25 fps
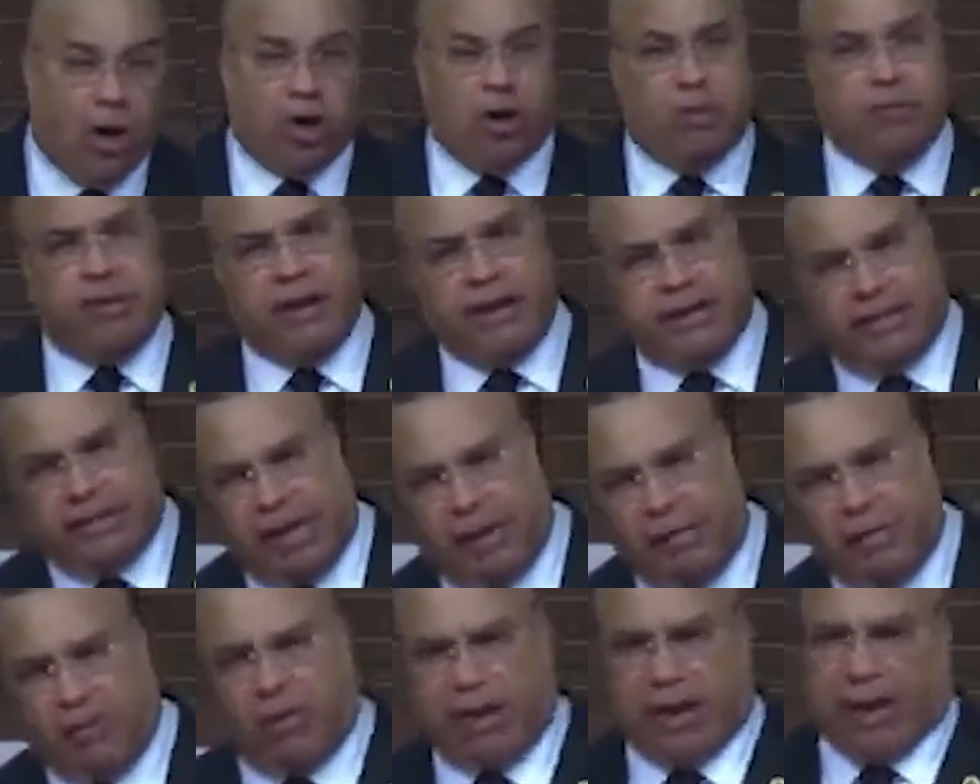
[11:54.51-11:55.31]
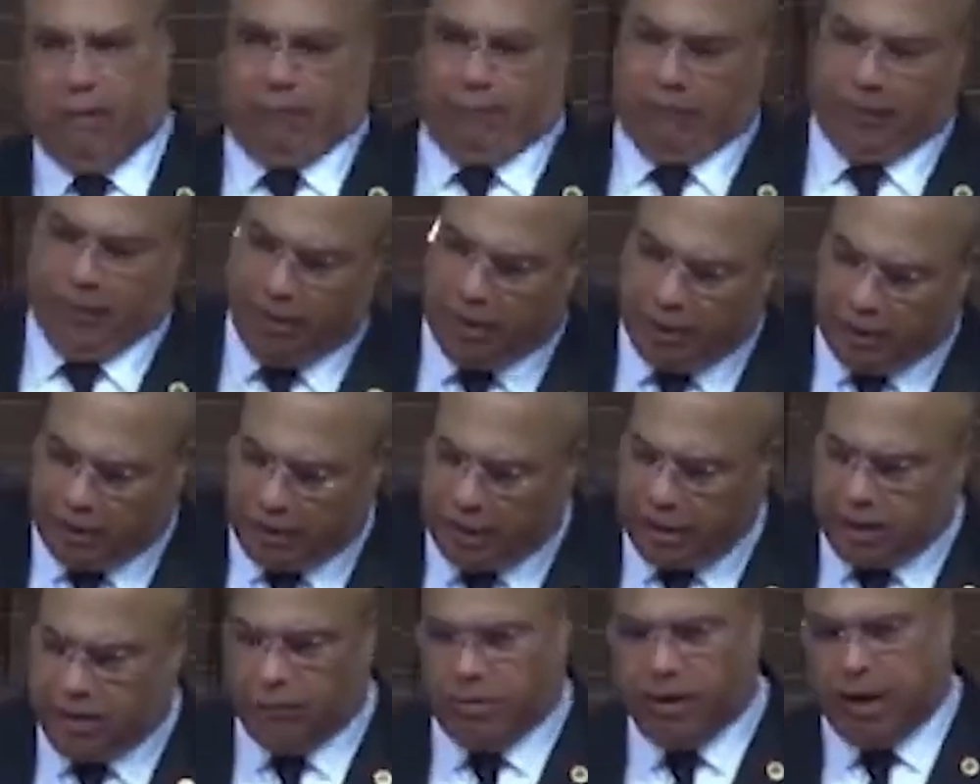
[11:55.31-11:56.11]
You mean to tell me when I'm feeling
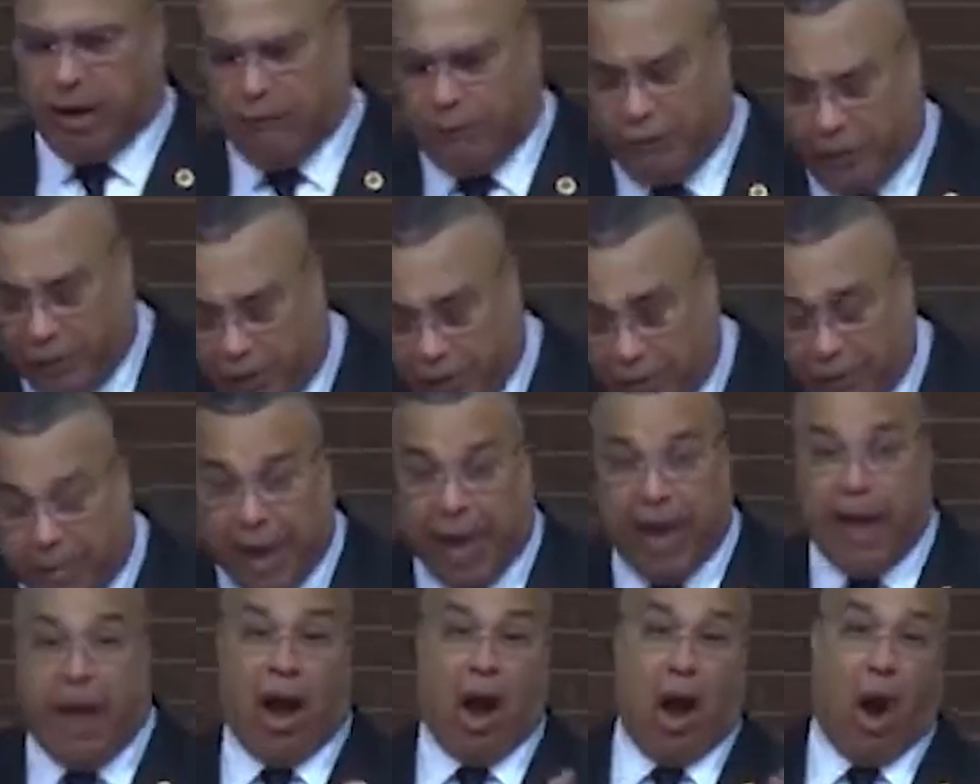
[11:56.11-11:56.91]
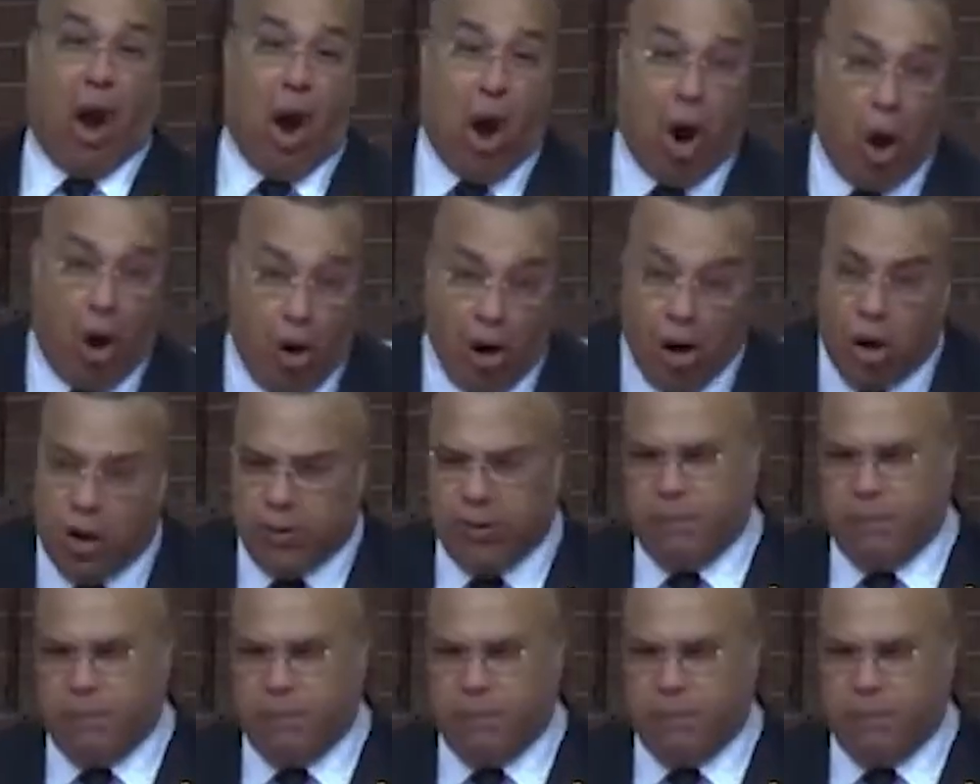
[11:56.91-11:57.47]
good and when I'm feeling bad, all.